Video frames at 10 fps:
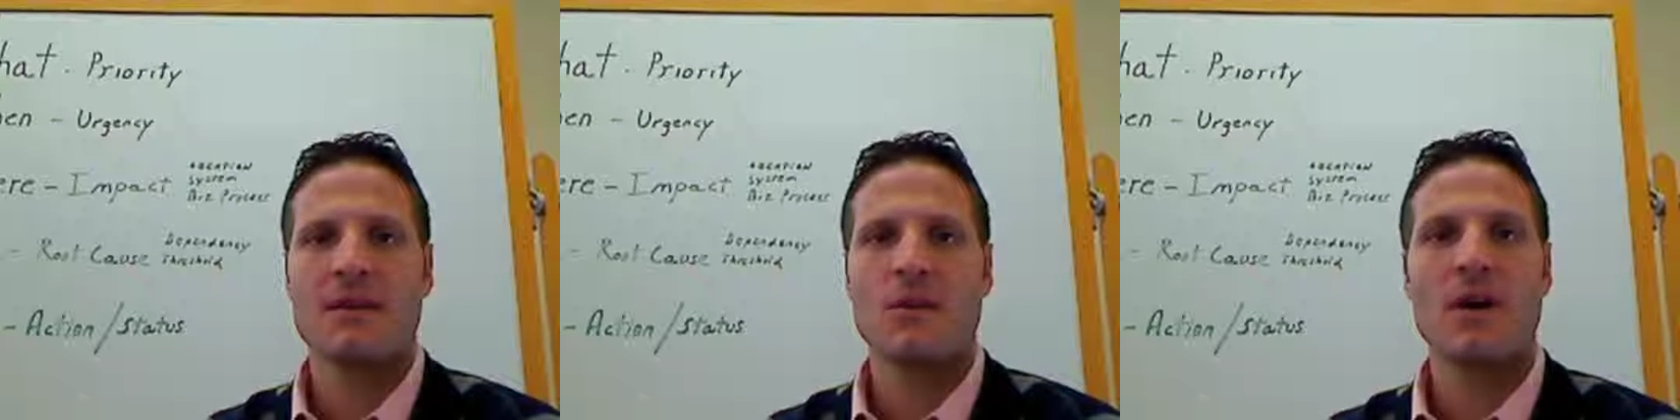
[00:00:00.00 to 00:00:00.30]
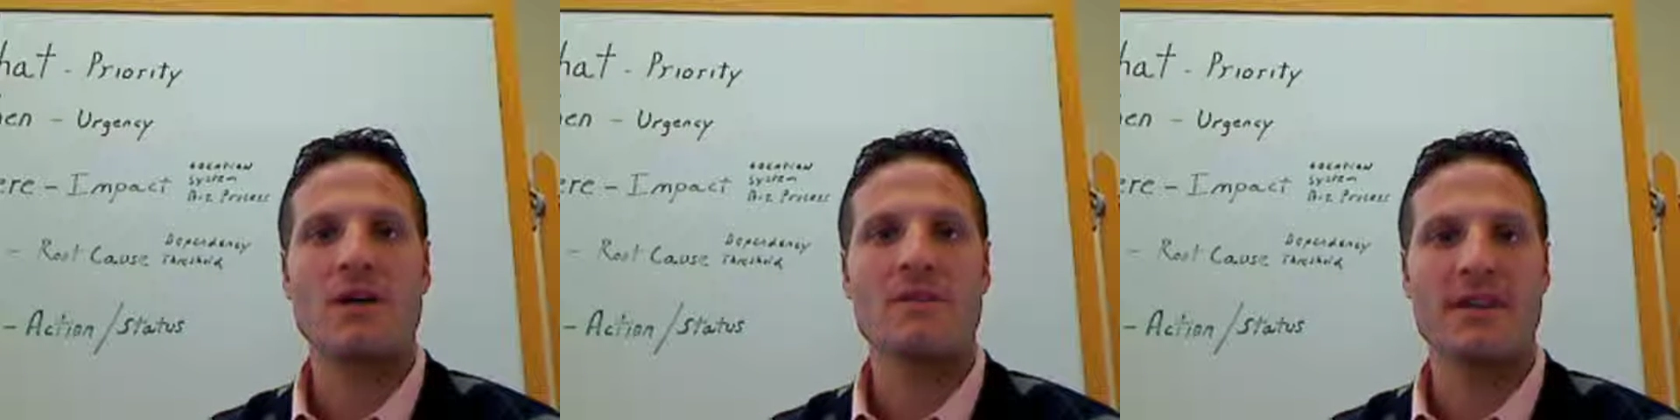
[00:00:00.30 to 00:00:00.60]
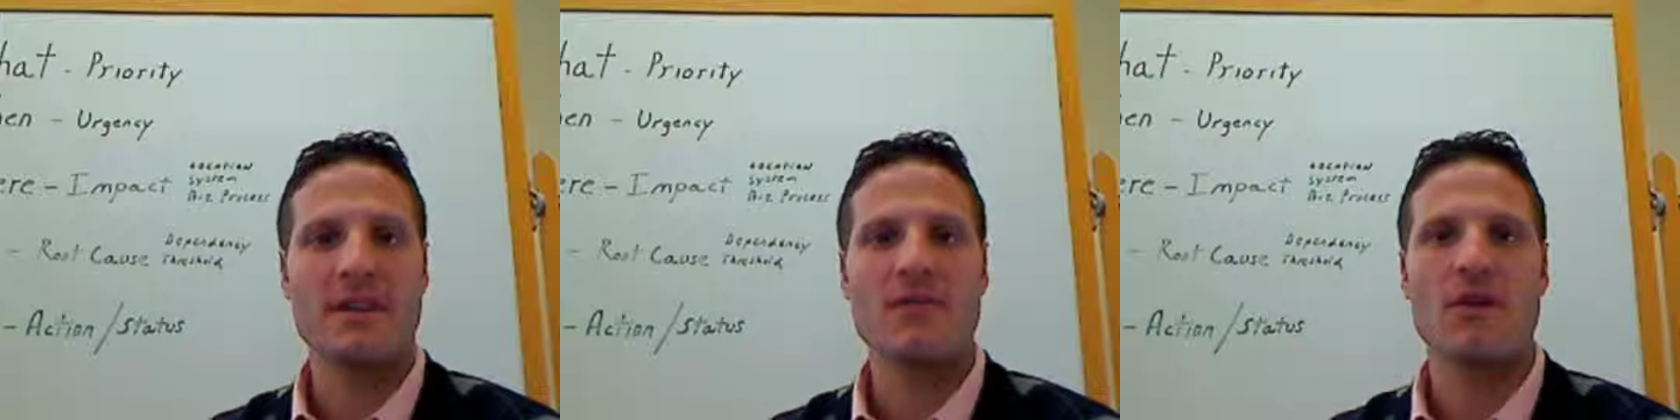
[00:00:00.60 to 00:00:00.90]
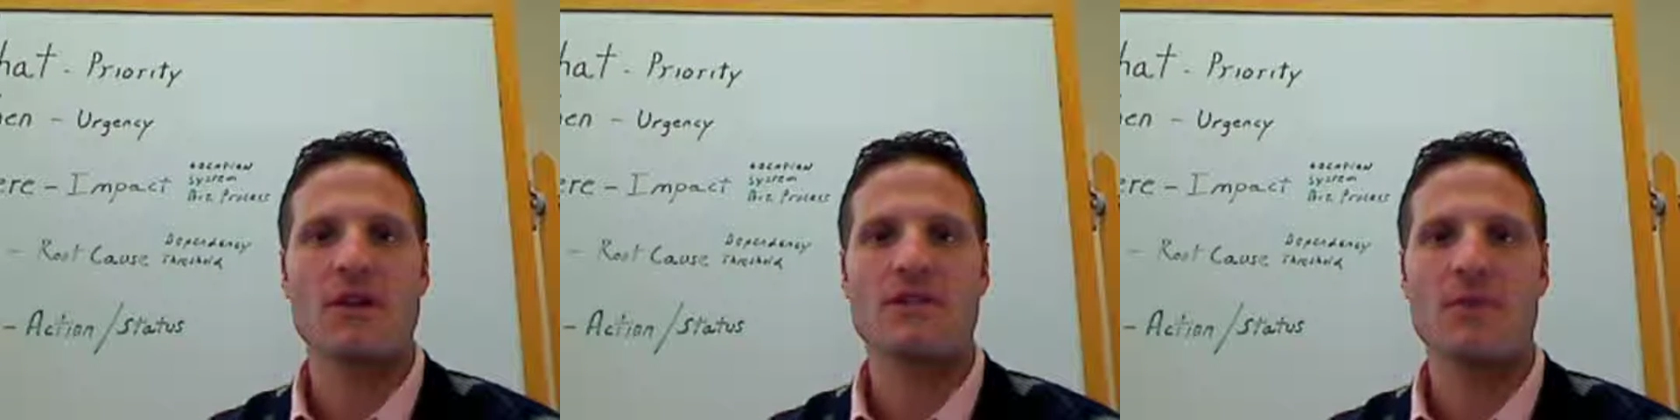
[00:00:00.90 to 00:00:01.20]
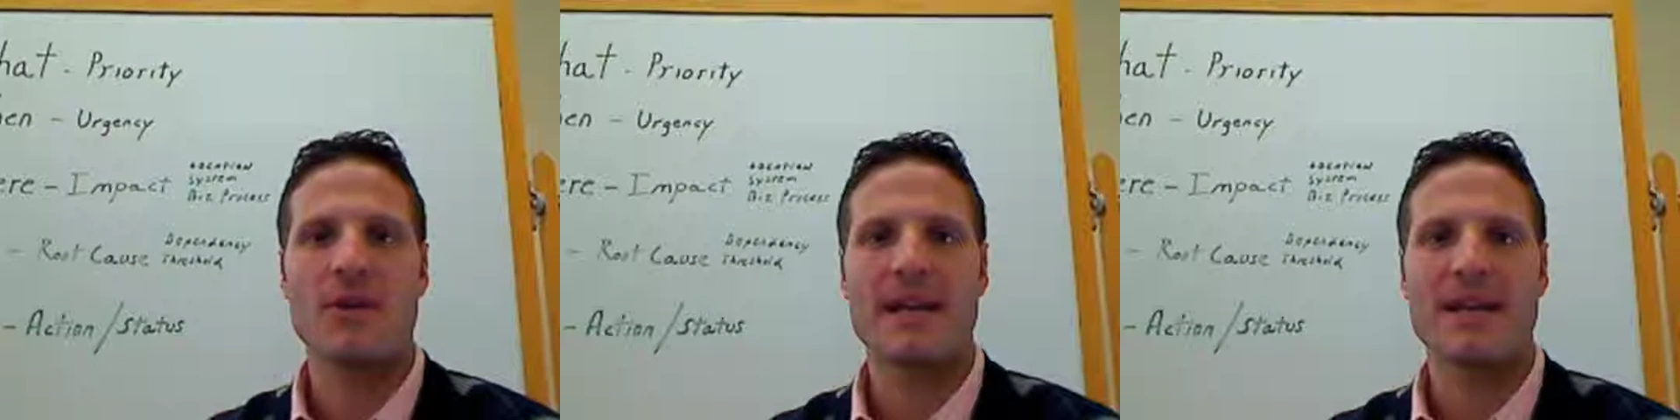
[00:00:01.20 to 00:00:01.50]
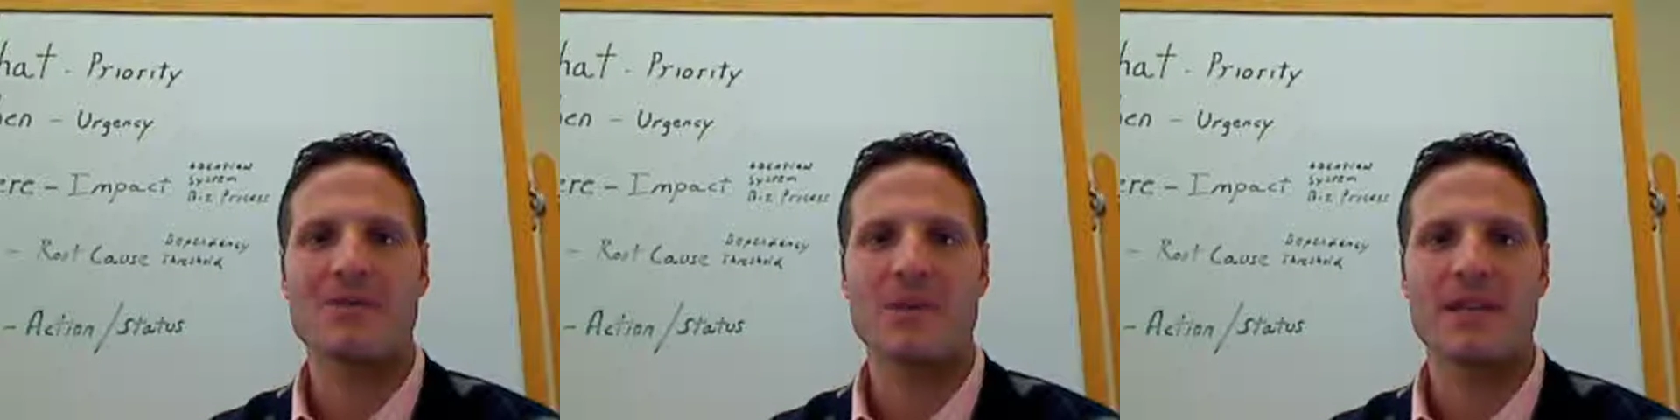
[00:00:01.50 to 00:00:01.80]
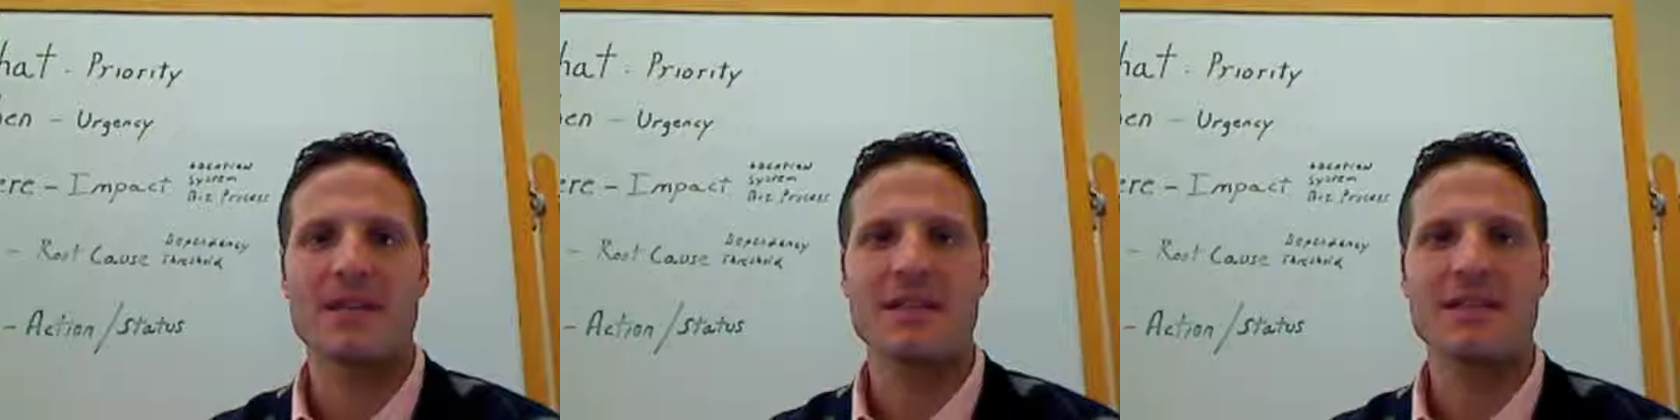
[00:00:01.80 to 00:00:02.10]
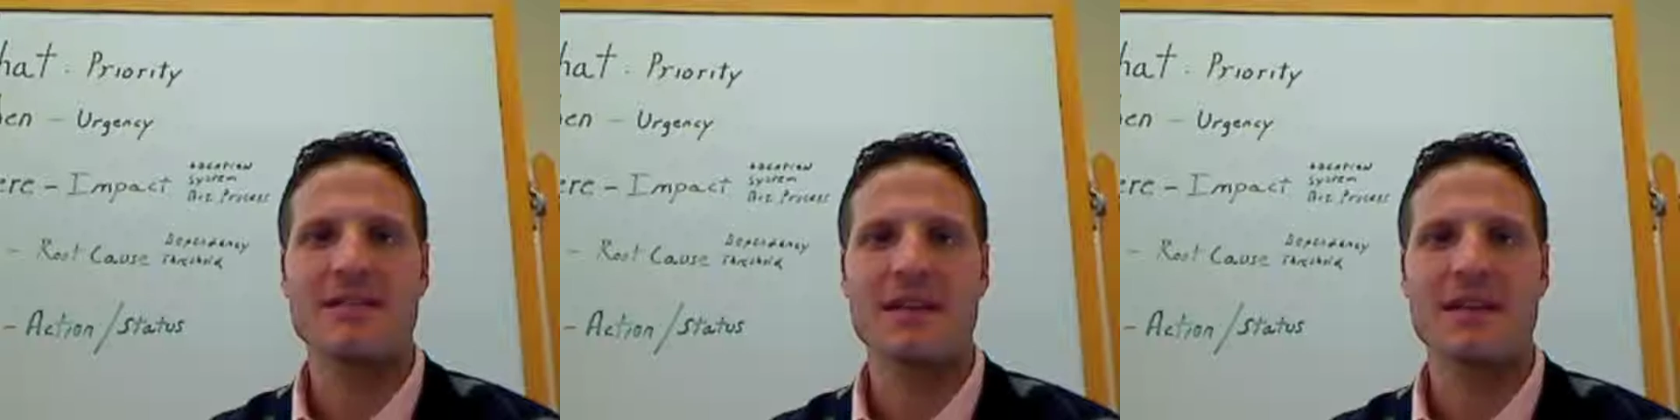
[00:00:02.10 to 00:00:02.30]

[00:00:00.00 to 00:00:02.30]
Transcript: Welcome to the Inforonics SupportCast Weekly.